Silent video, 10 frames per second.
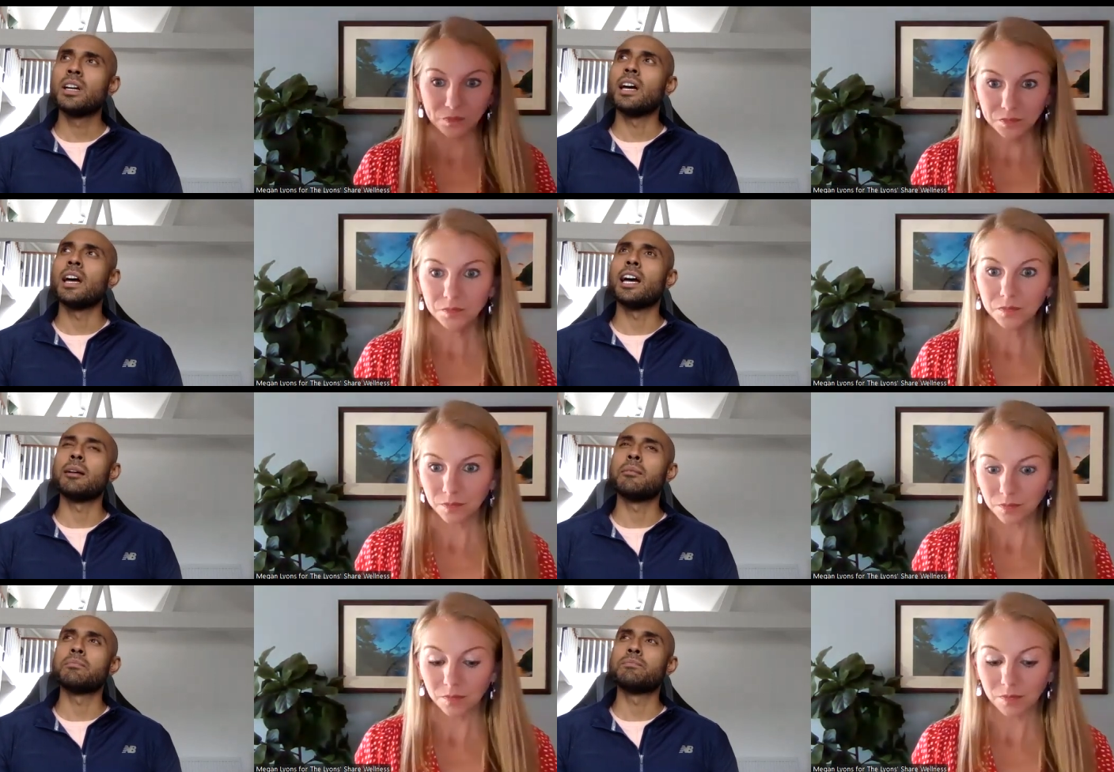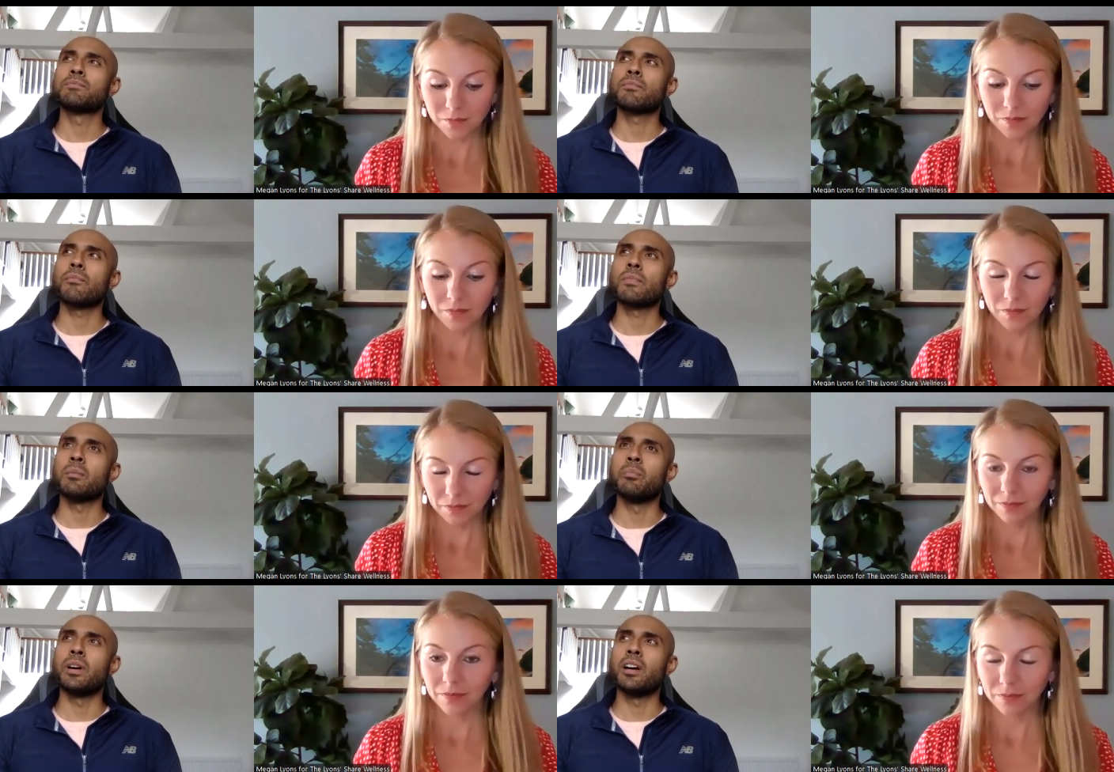Speaker 1: Um,
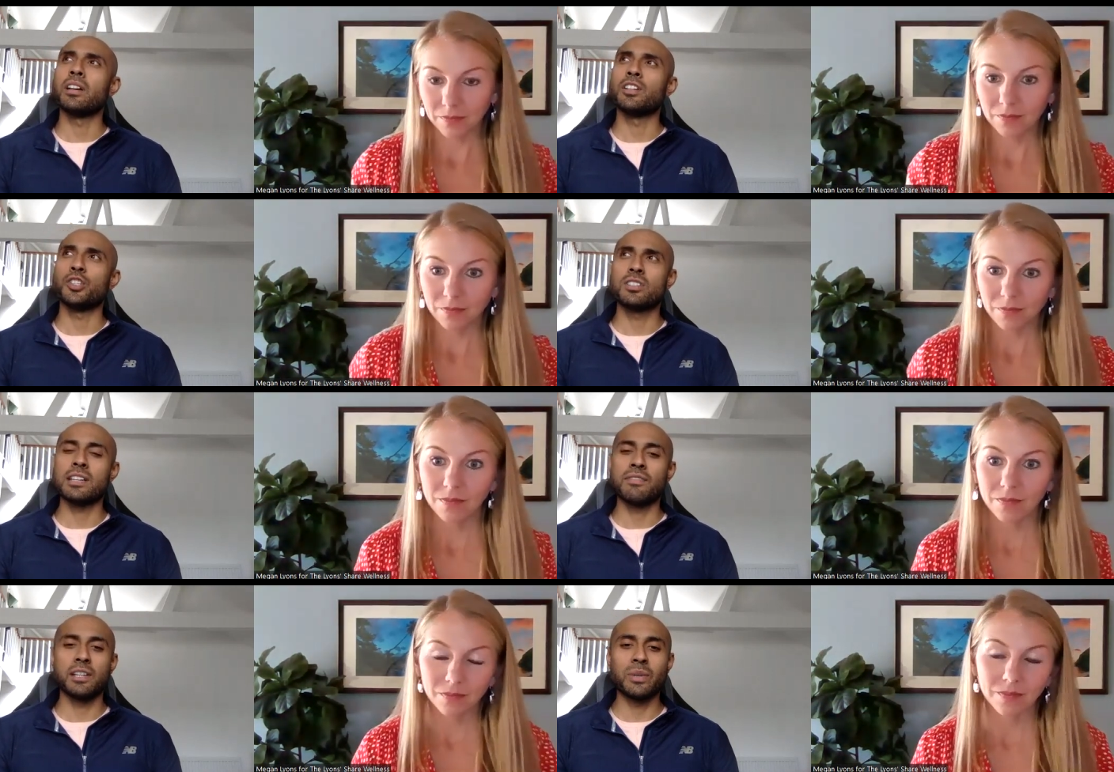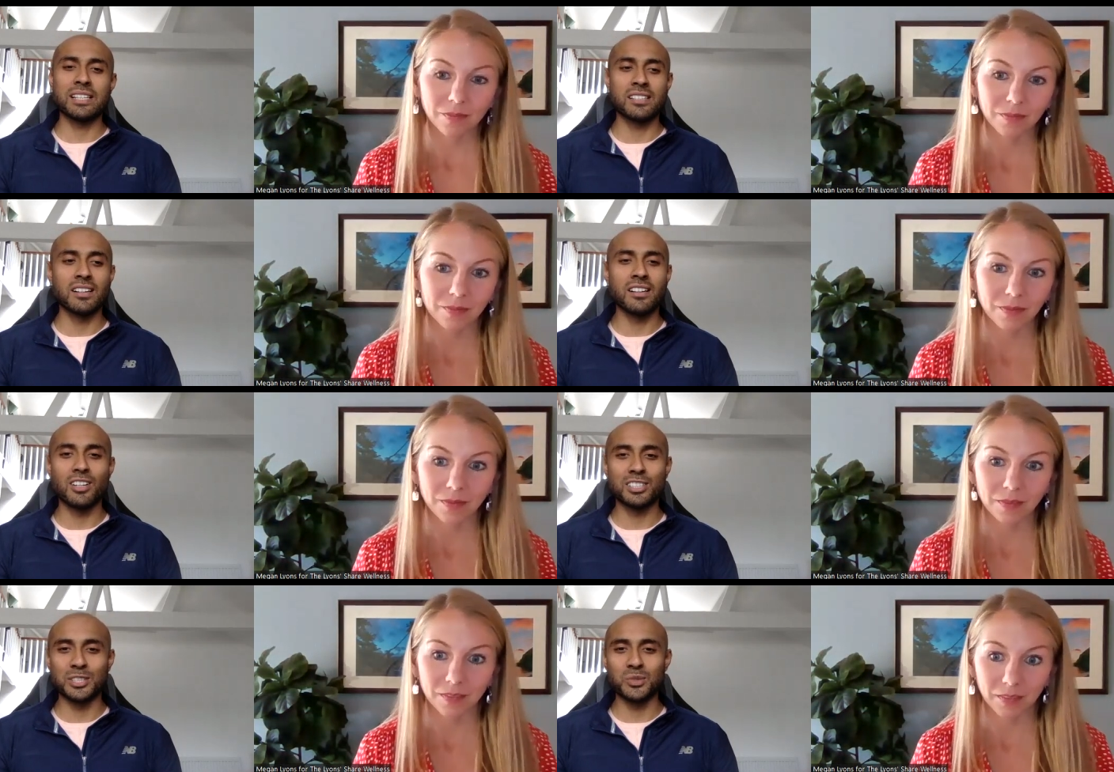but you should definitely wear
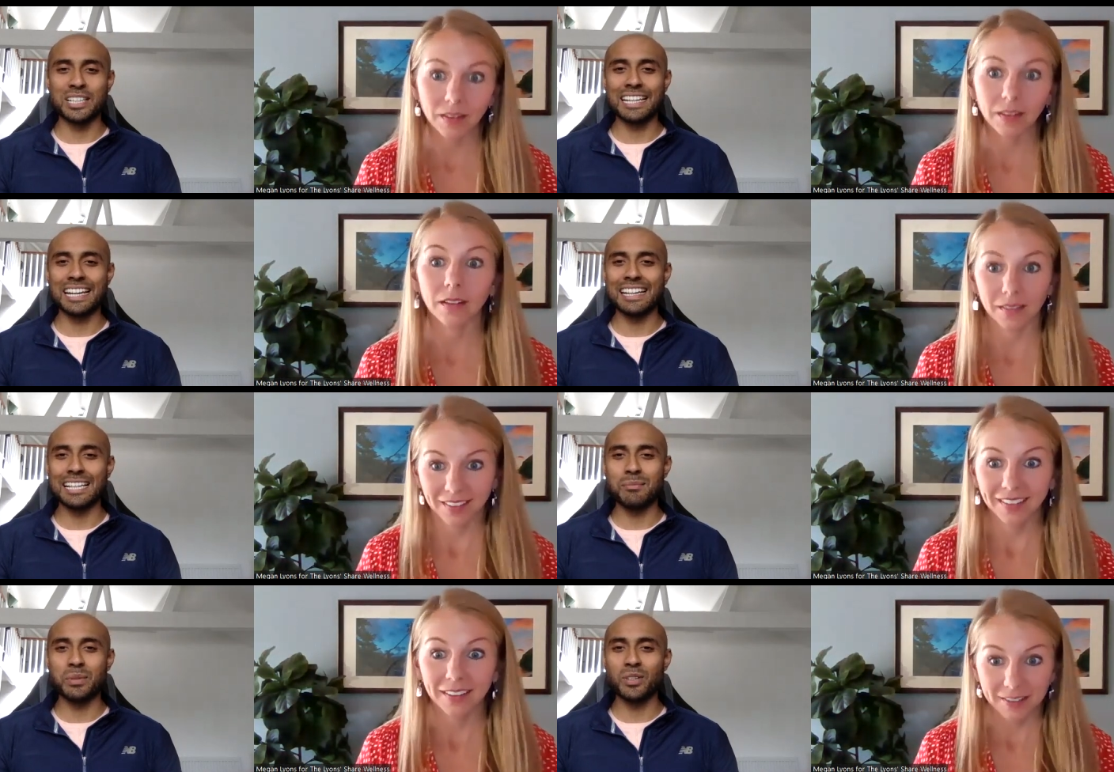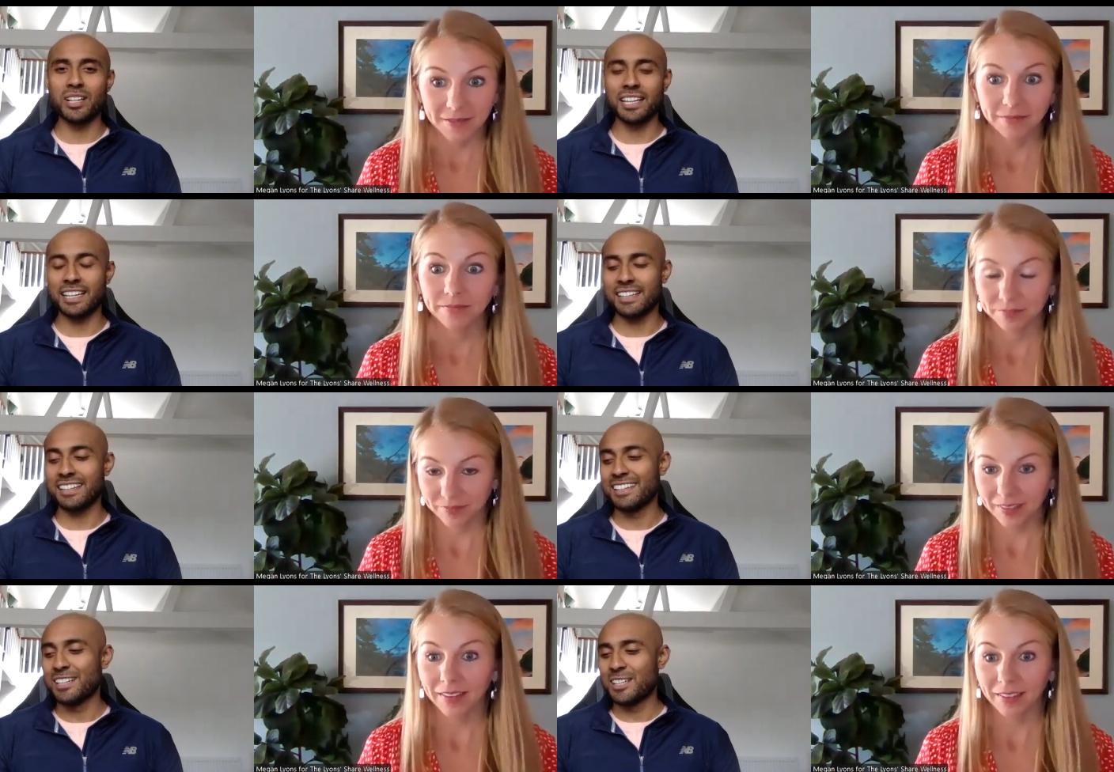sunglasses when getting that blue light. And
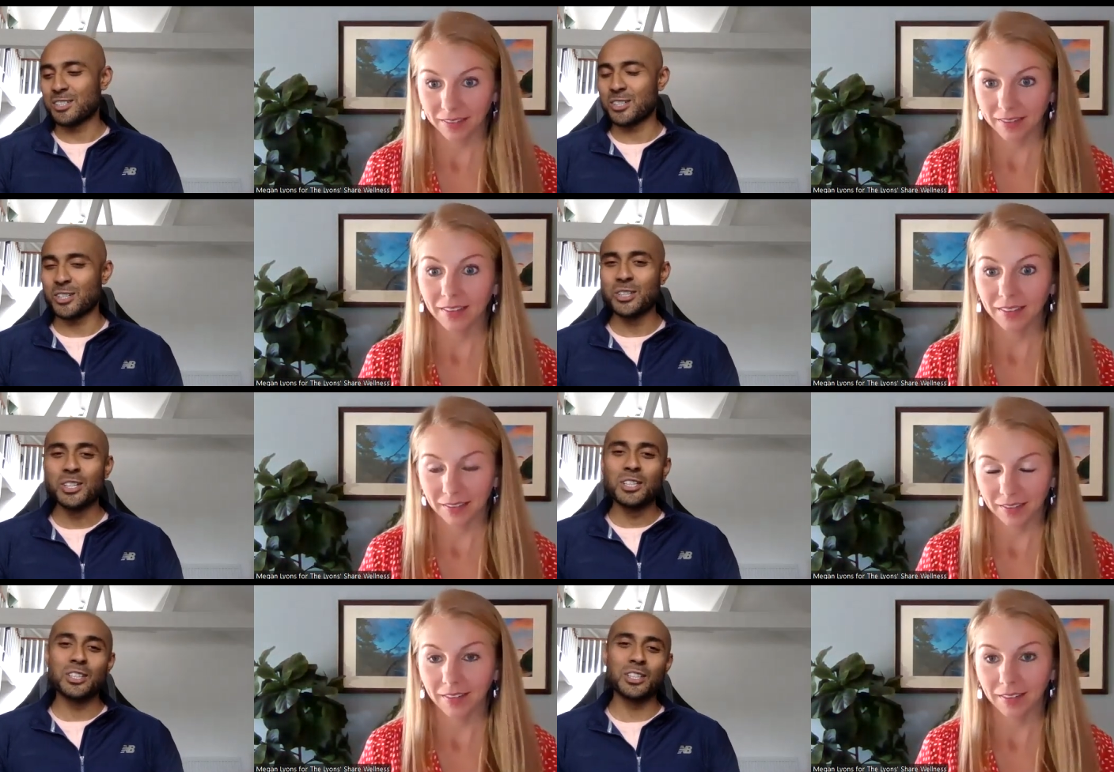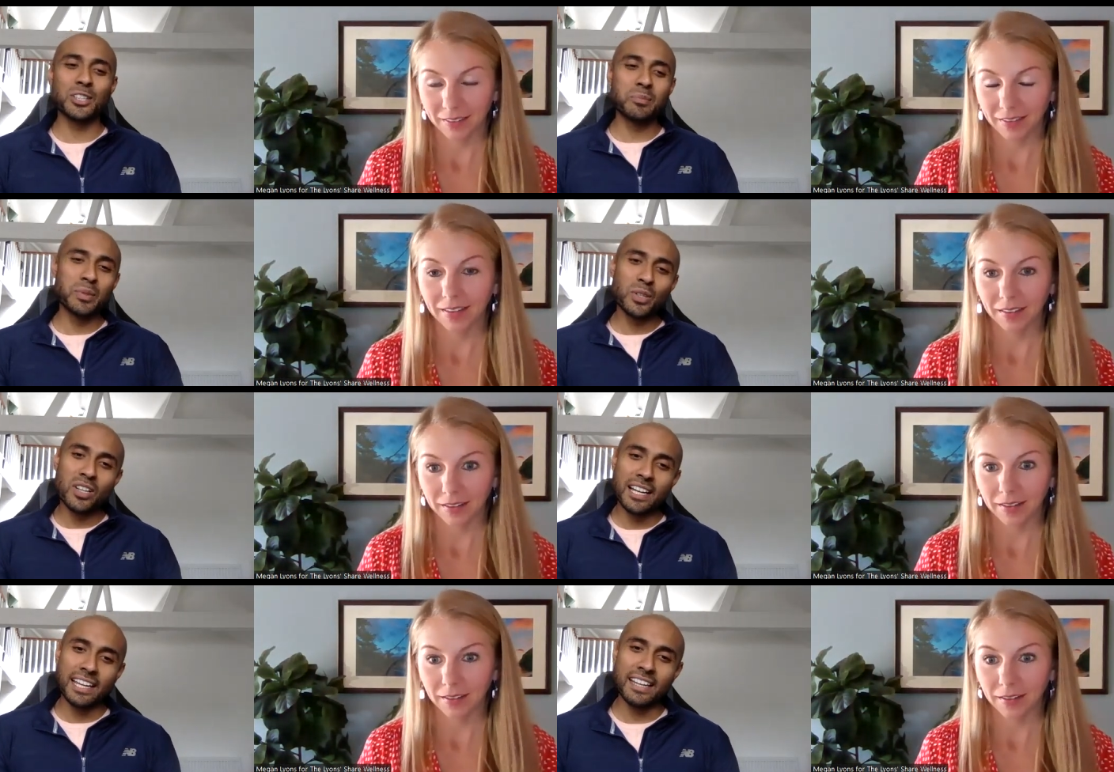so, the good blue
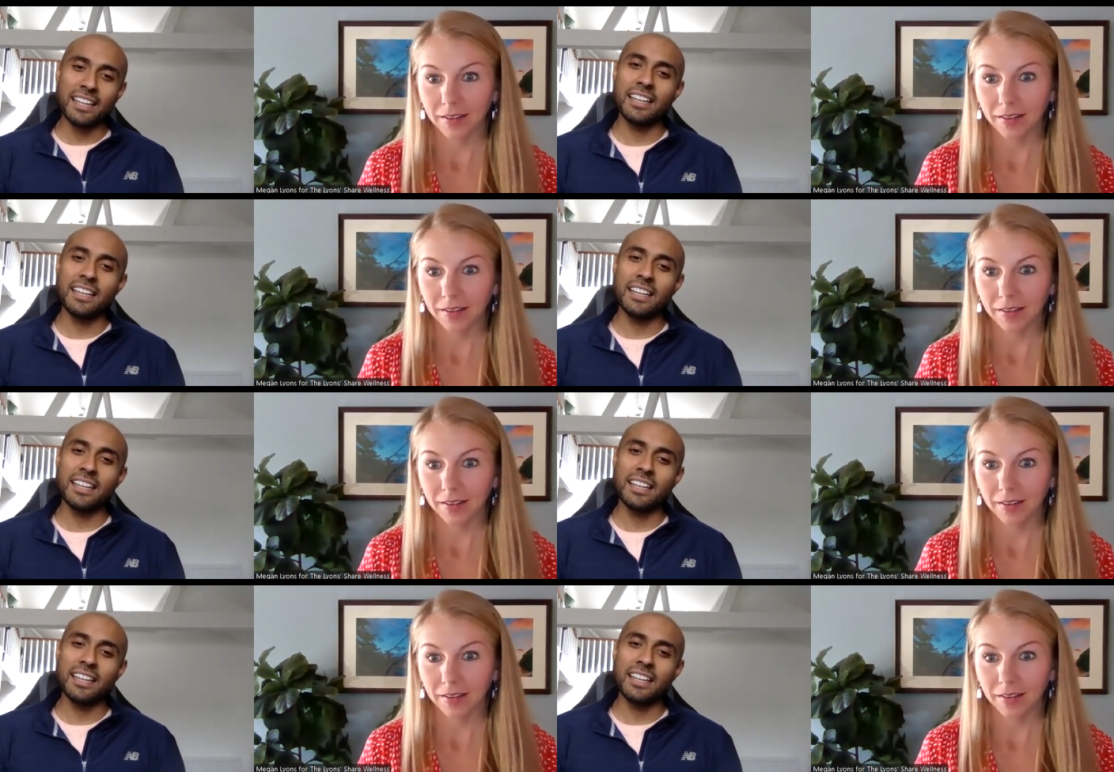light